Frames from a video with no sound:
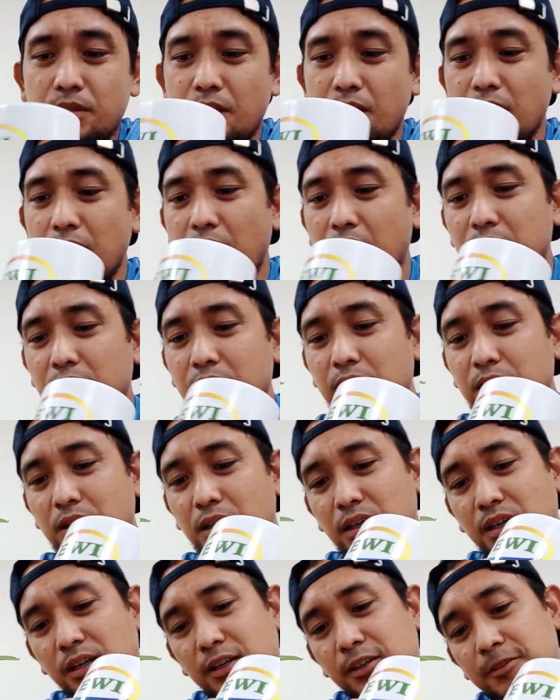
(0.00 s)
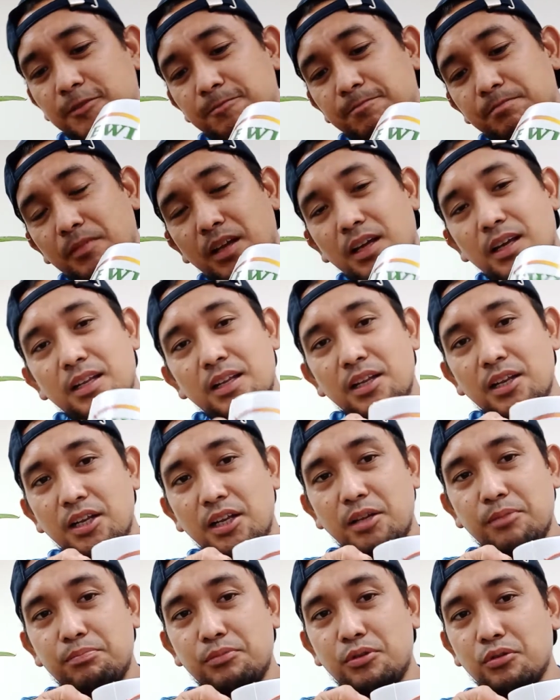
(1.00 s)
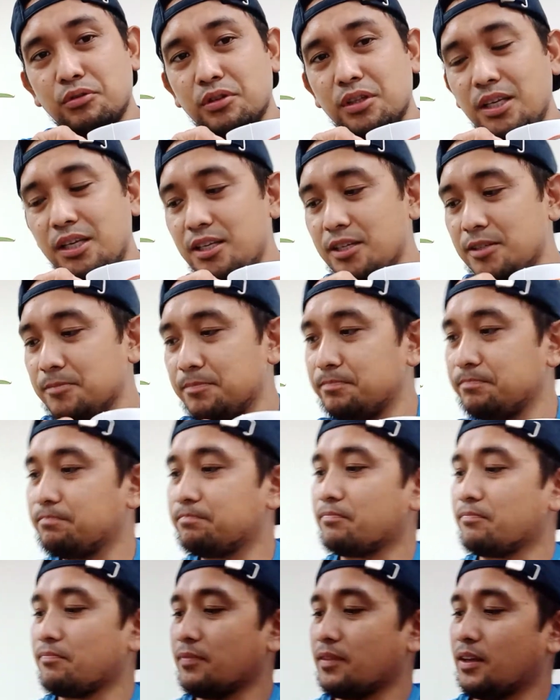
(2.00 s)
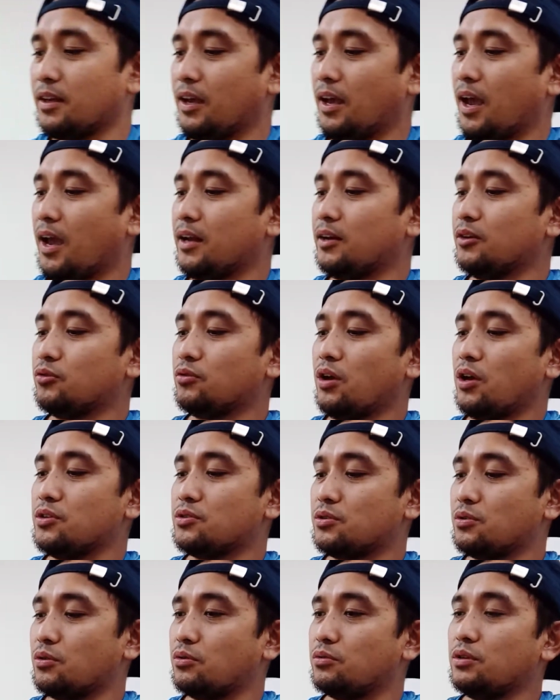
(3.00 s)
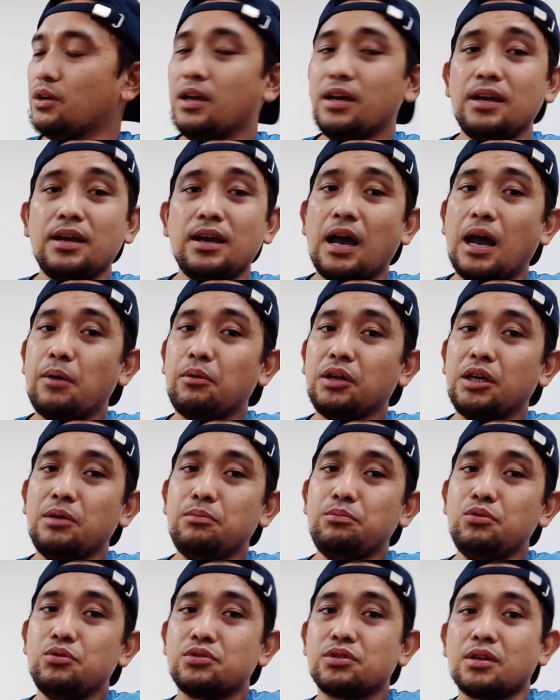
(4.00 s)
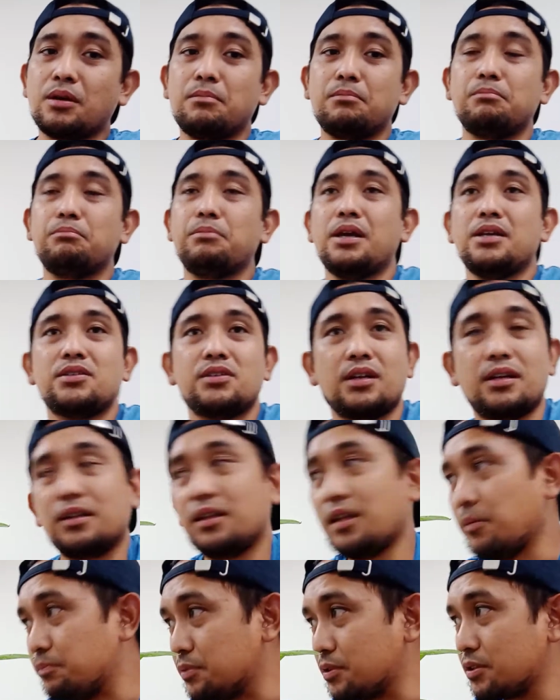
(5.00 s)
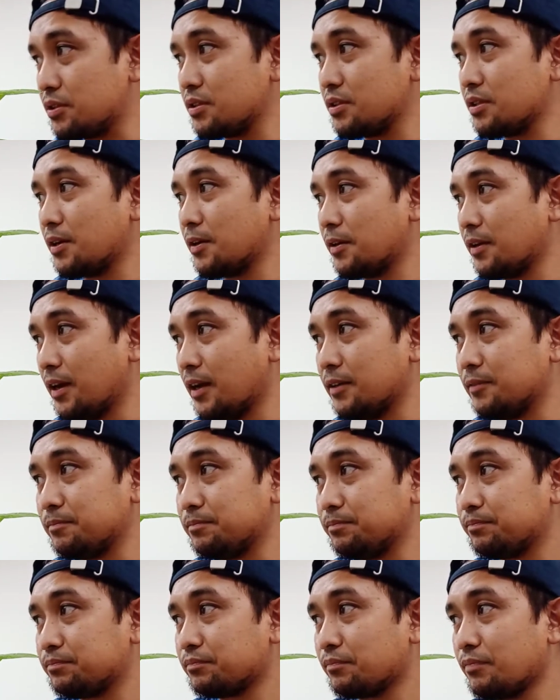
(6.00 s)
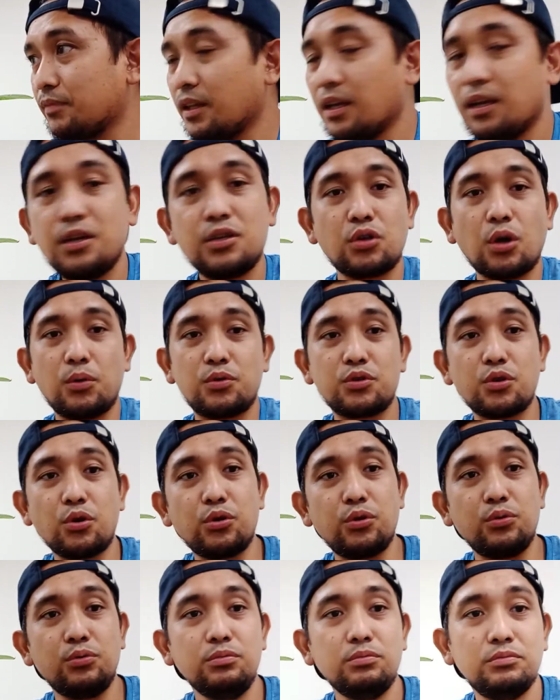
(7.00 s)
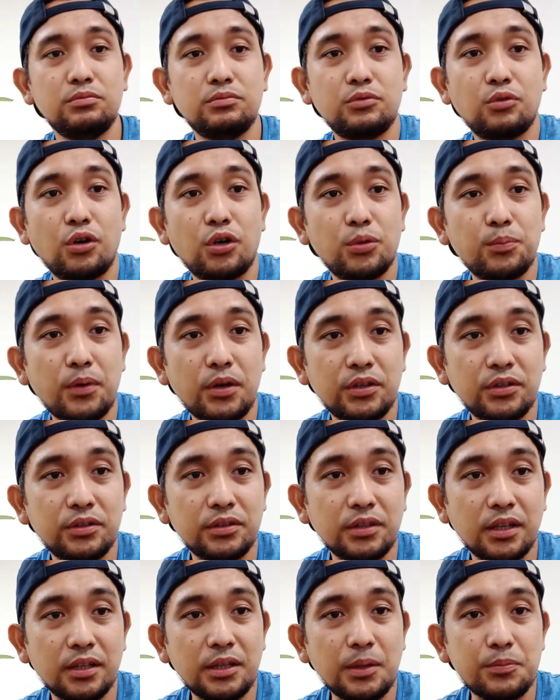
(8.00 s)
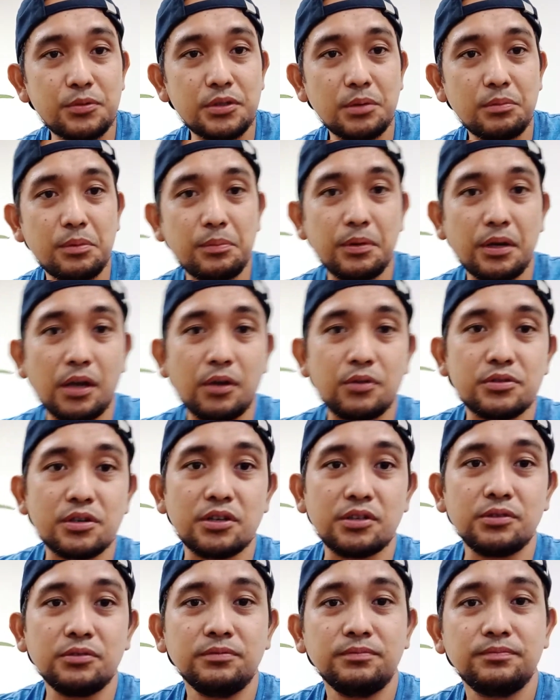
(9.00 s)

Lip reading: hot Lipton tea. And okay, so I'll give you some basic tips. Yan. So I'll show you kung ano ba yung tips na ibibigay ko sa inyo.